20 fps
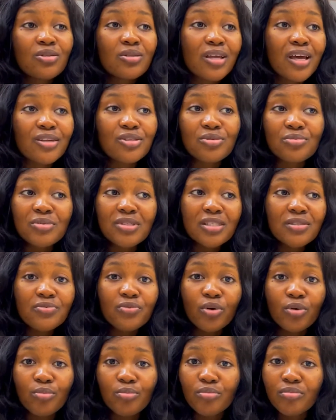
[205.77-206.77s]
That it's
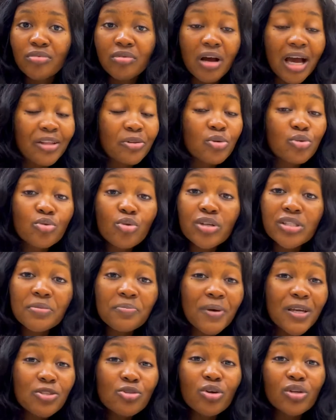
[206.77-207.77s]
visible. I don't know,
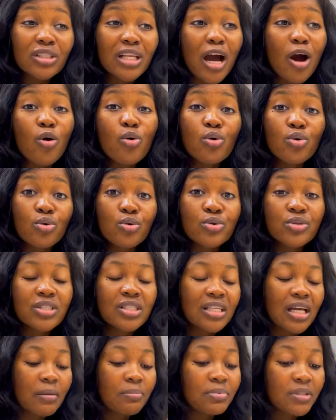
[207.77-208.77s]
depending on how
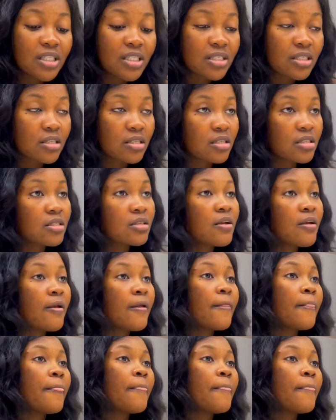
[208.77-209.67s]
close that place is,